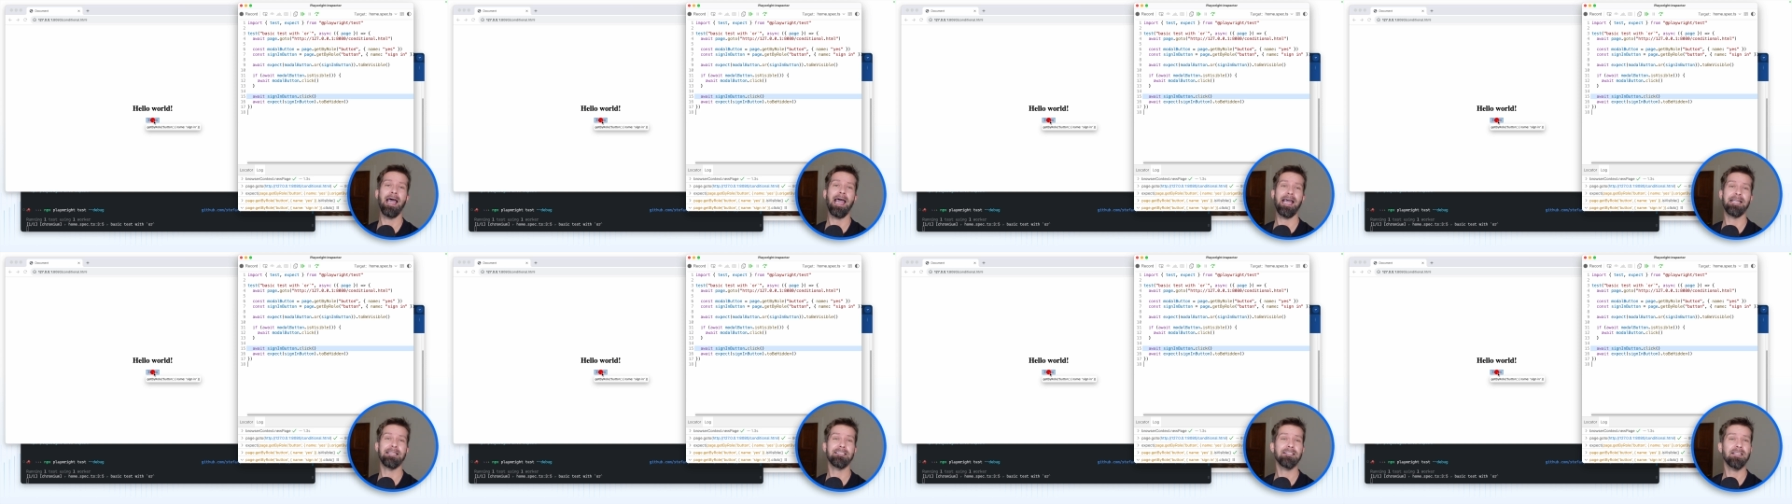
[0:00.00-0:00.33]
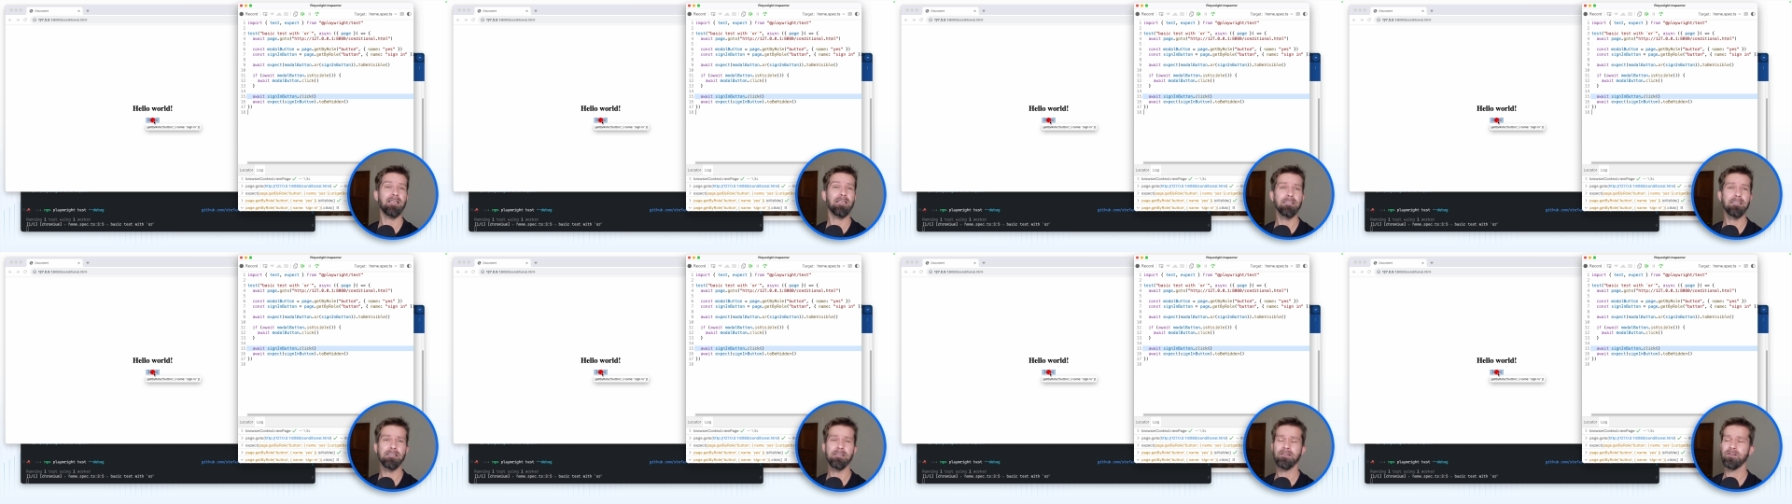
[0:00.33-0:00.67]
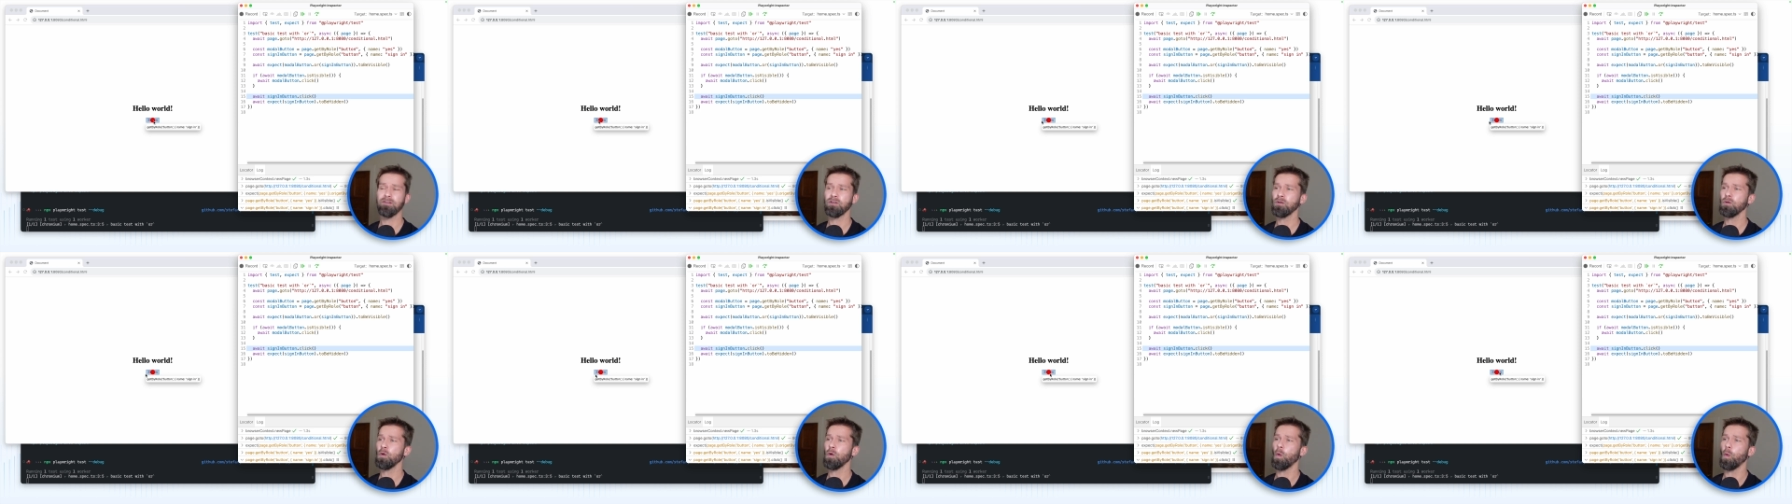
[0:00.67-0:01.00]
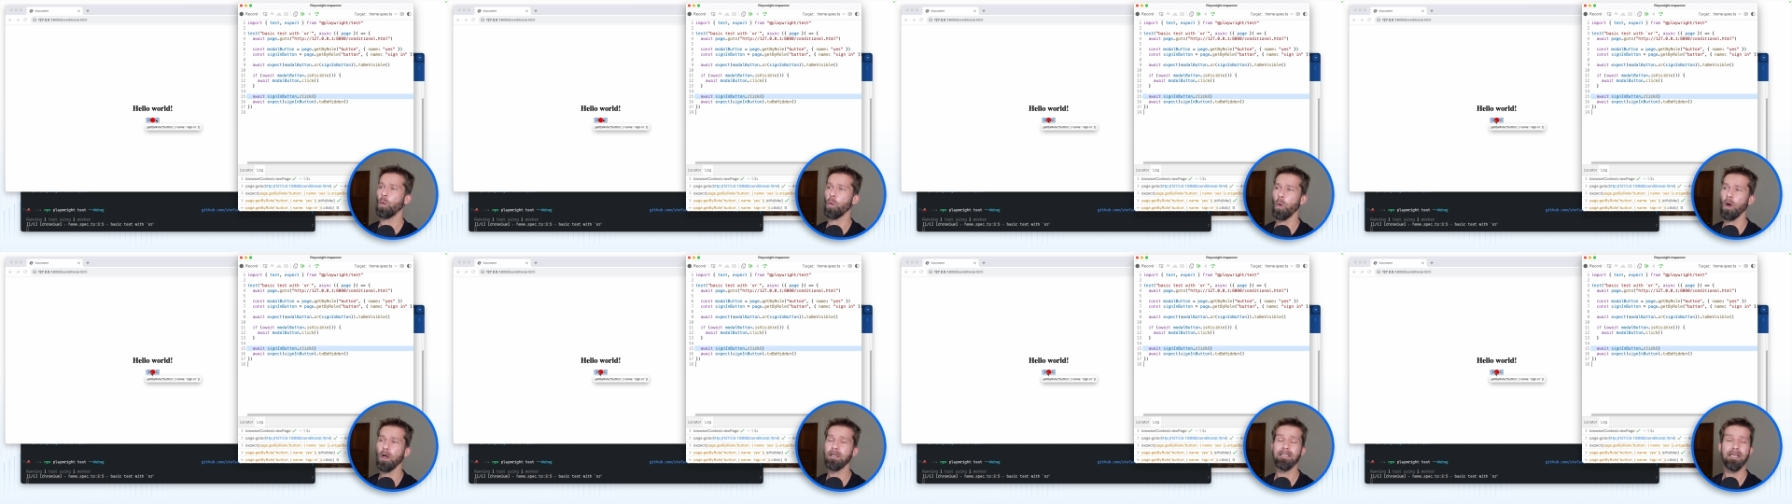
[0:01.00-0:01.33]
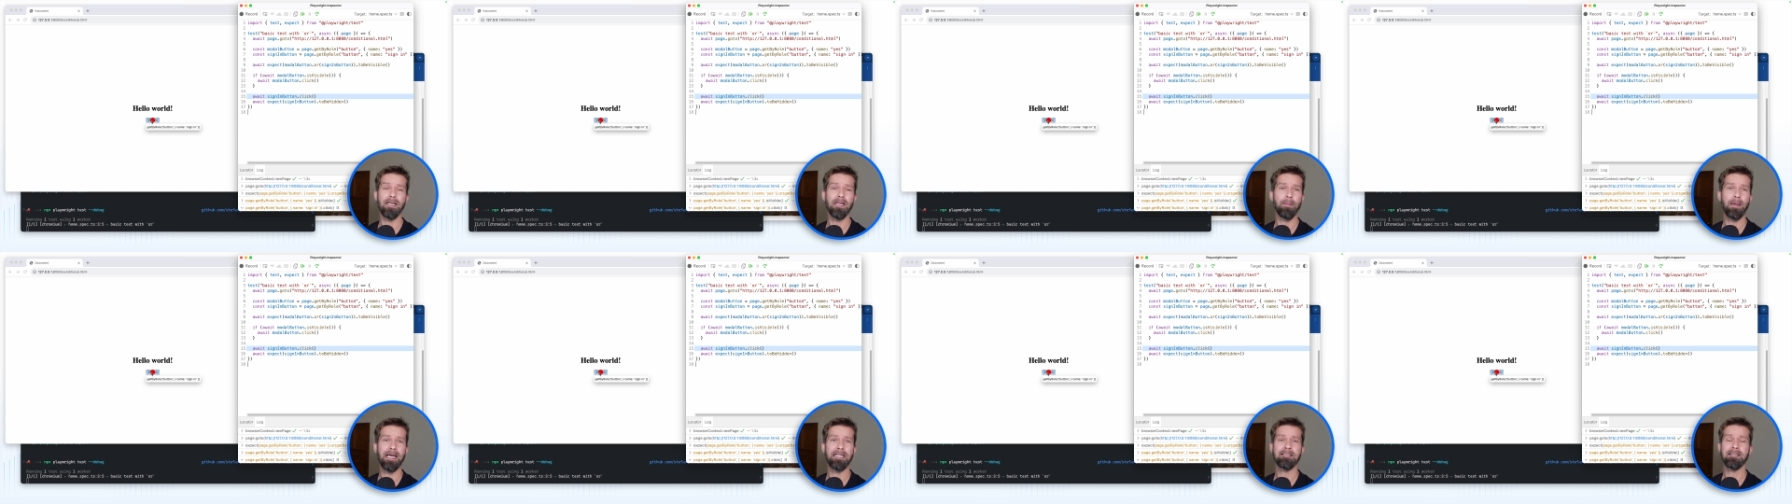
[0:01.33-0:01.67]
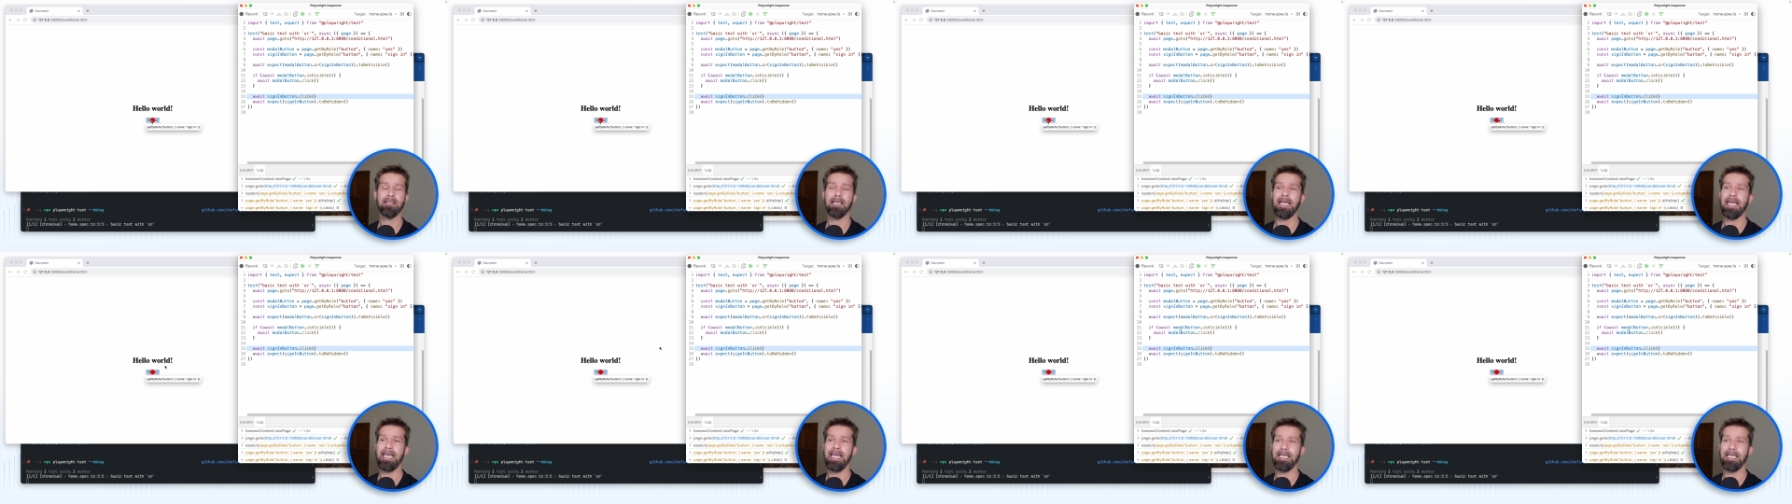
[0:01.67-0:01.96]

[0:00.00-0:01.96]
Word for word: and signals you what element